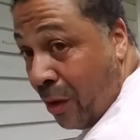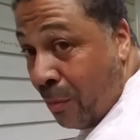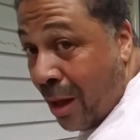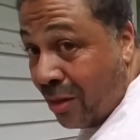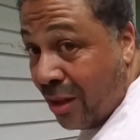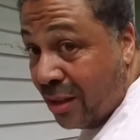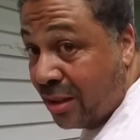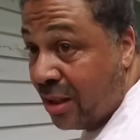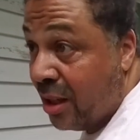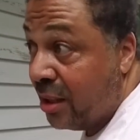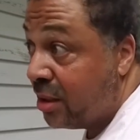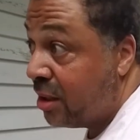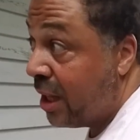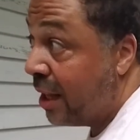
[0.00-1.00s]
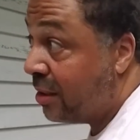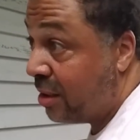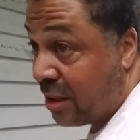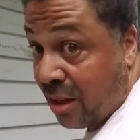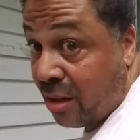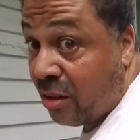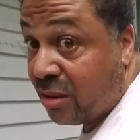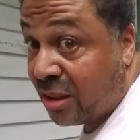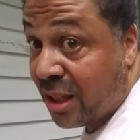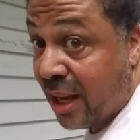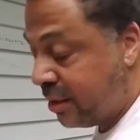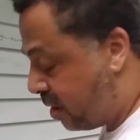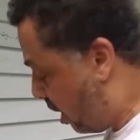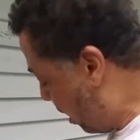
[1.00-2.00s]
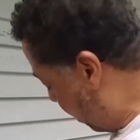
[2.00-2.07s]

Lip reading: this is that sucker stays hot.